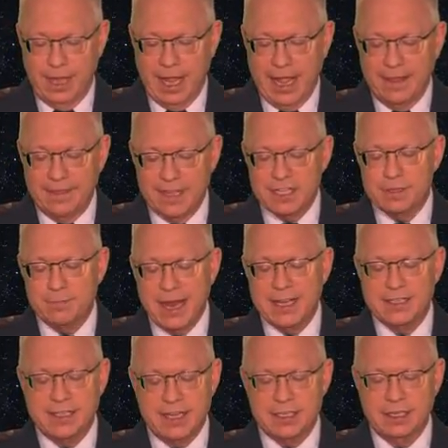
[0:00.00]
And this makes
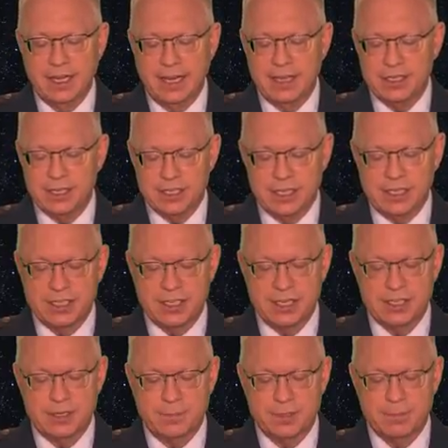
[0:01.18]
these linkages and
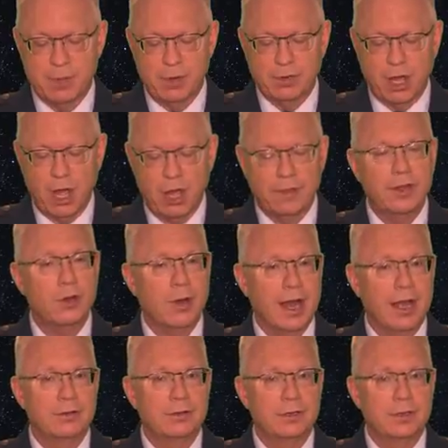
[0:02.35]
systems both on the
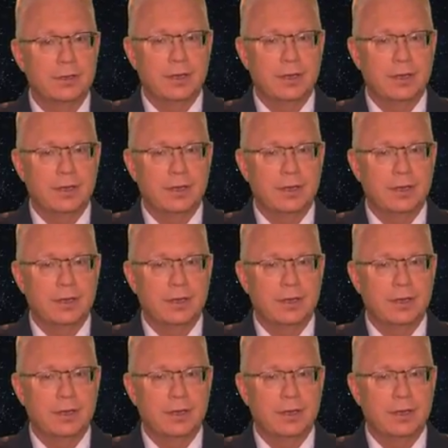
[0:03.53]
ground